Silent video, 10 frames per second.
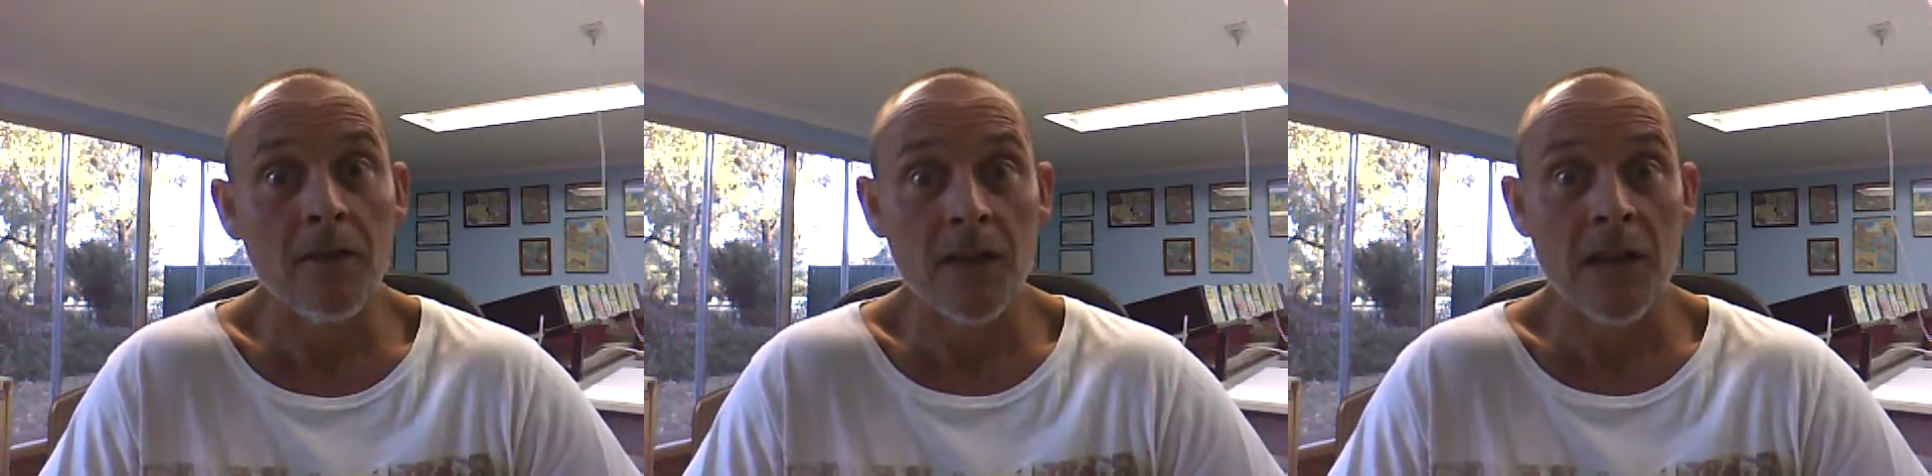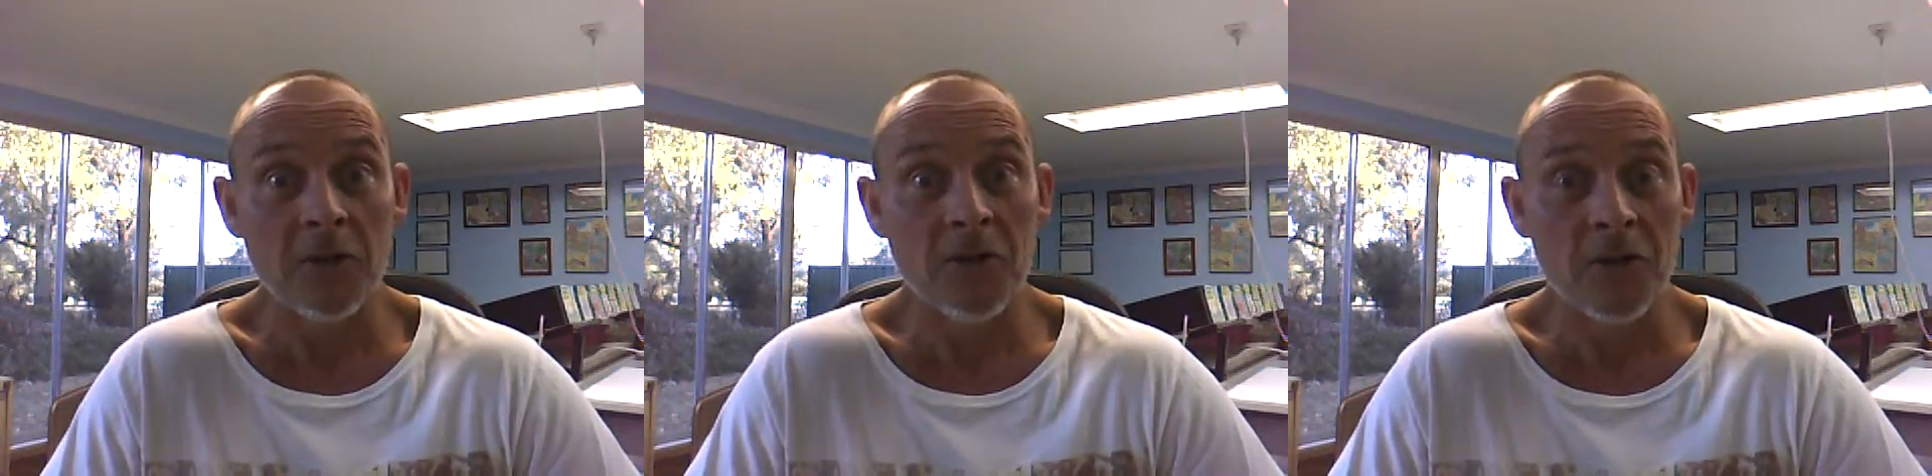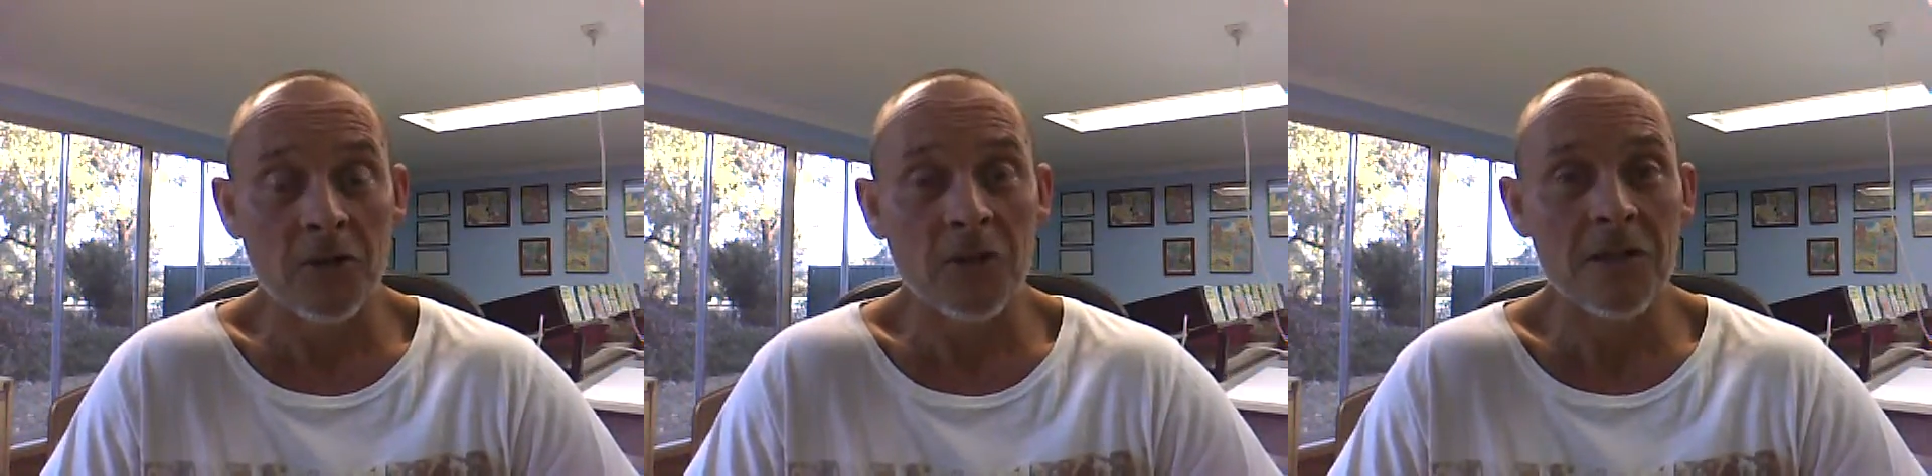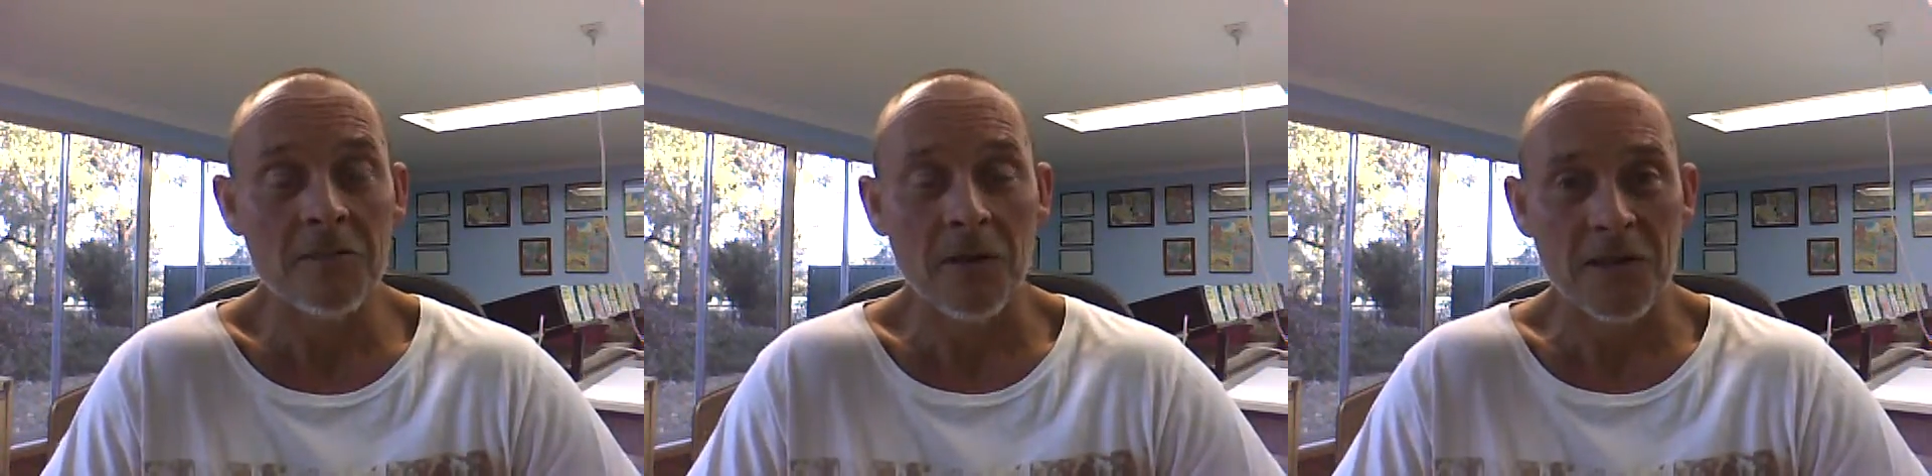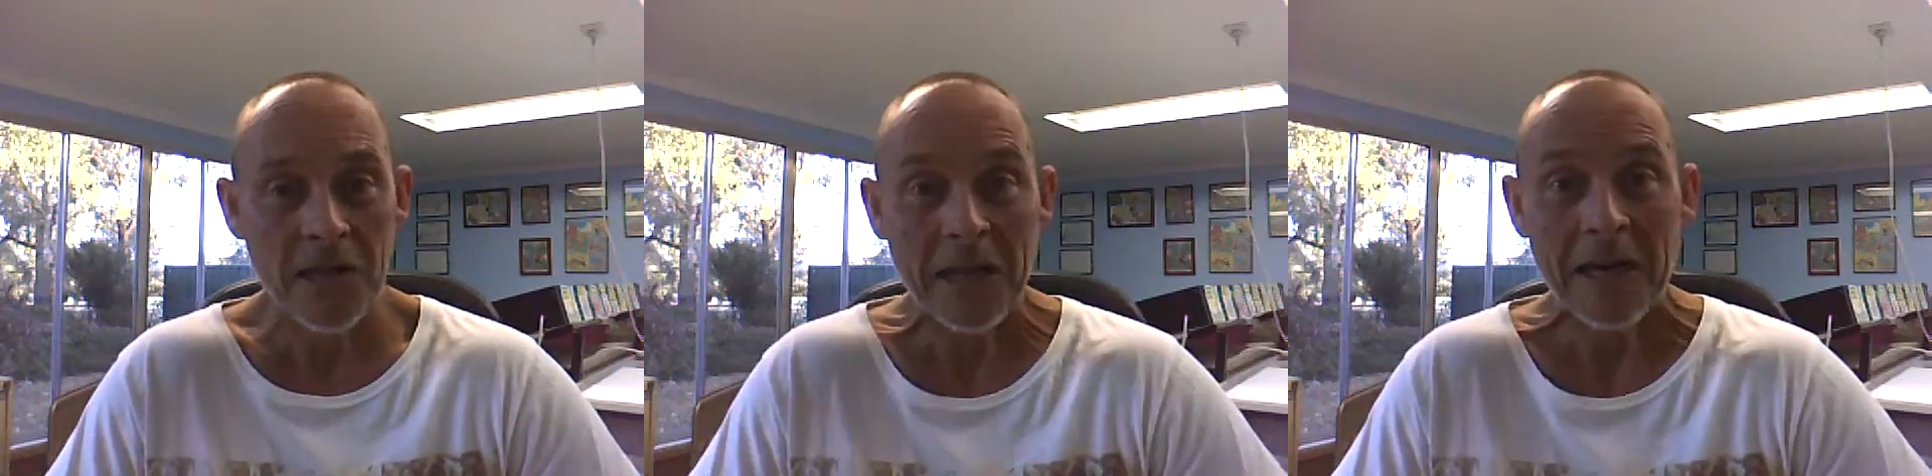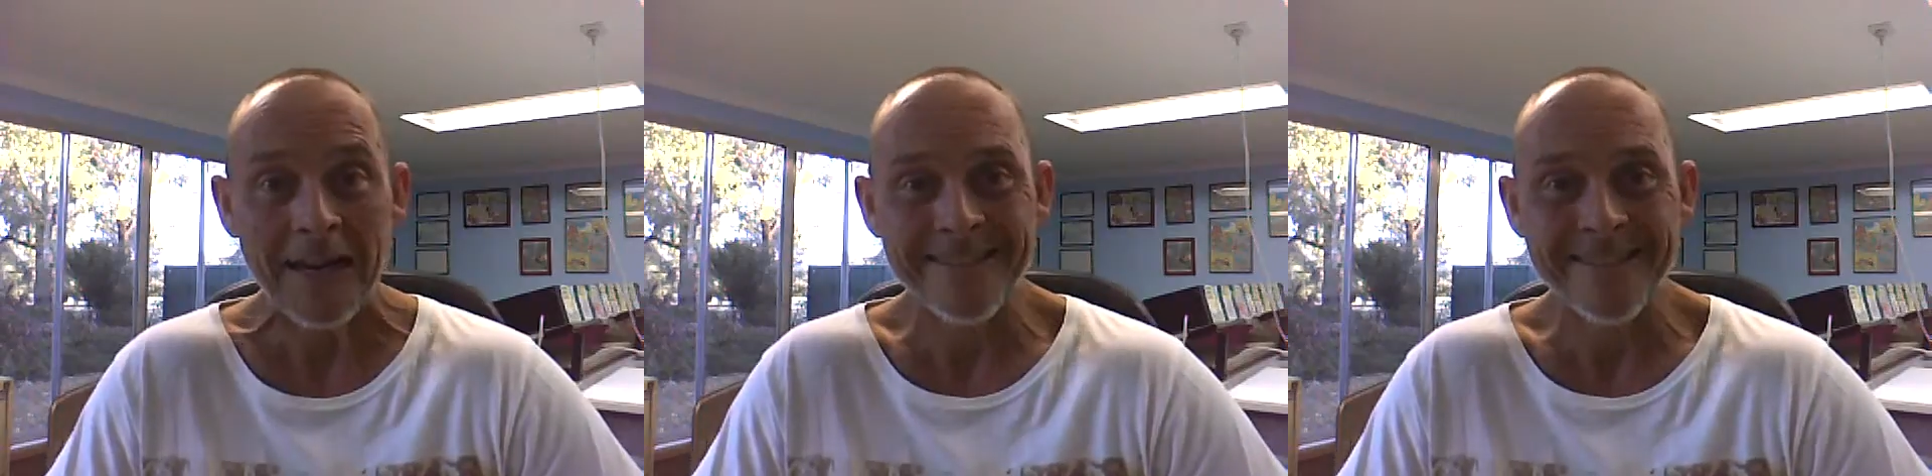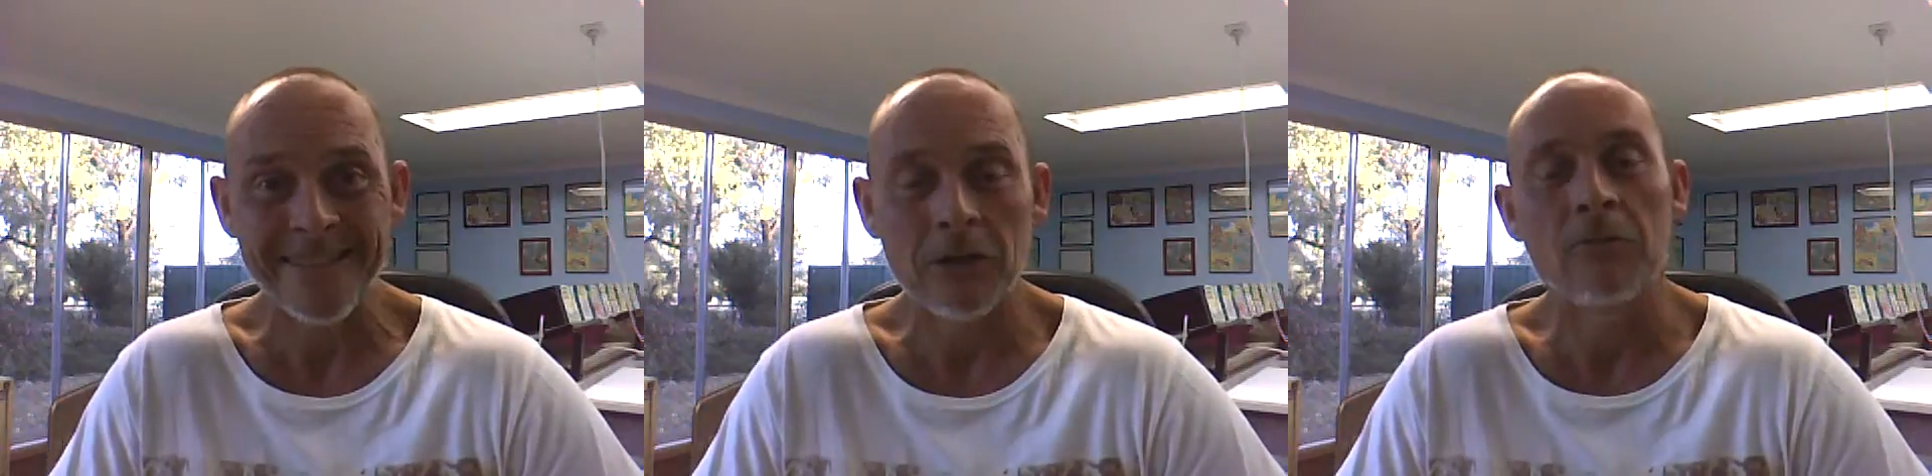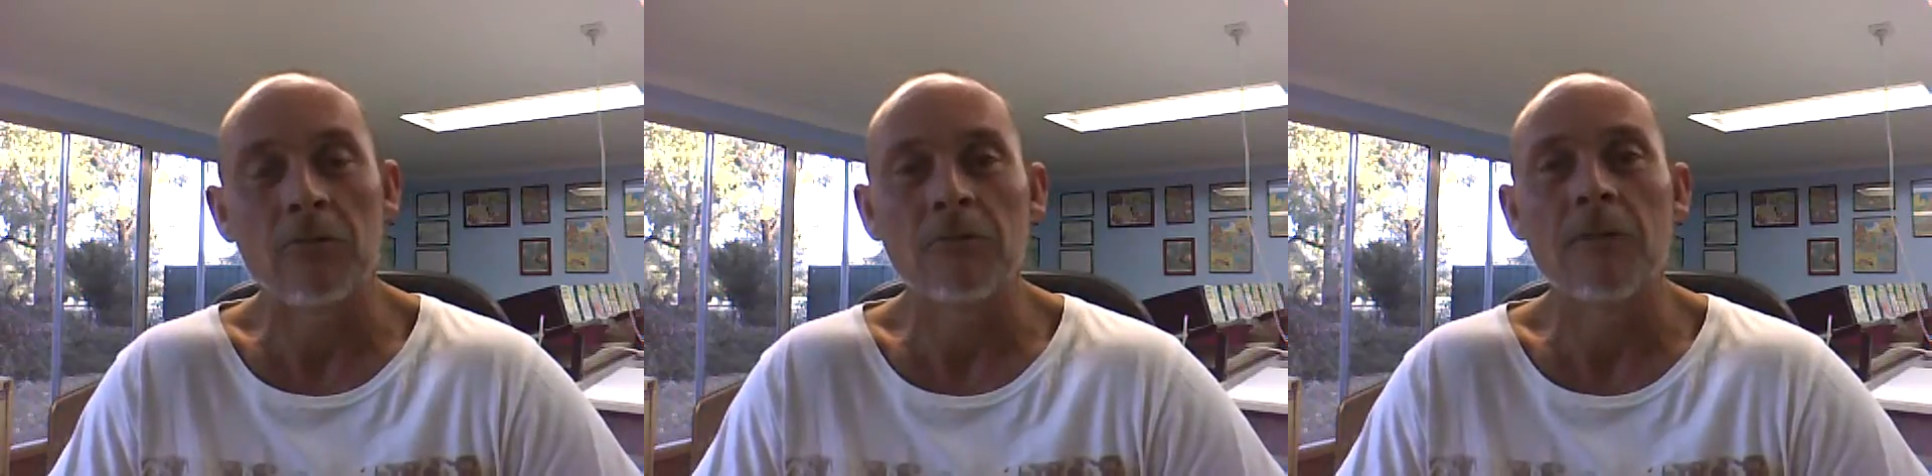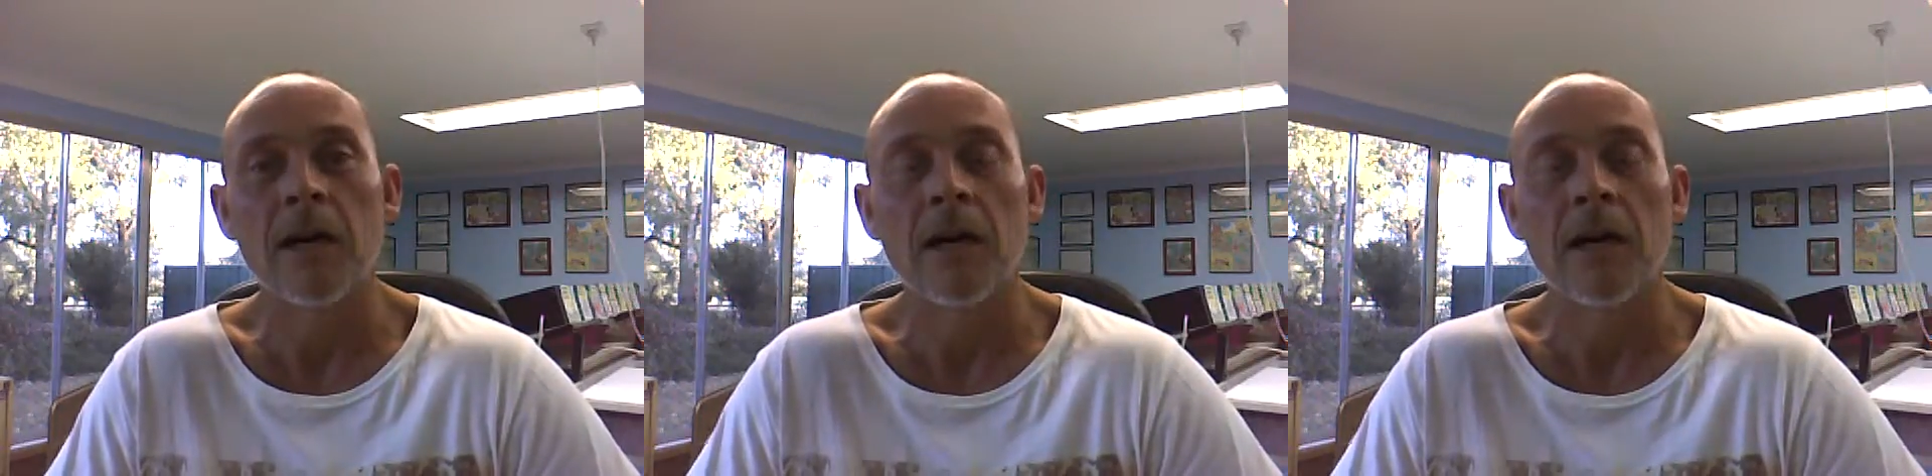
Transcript: video to you, it's my second last. I will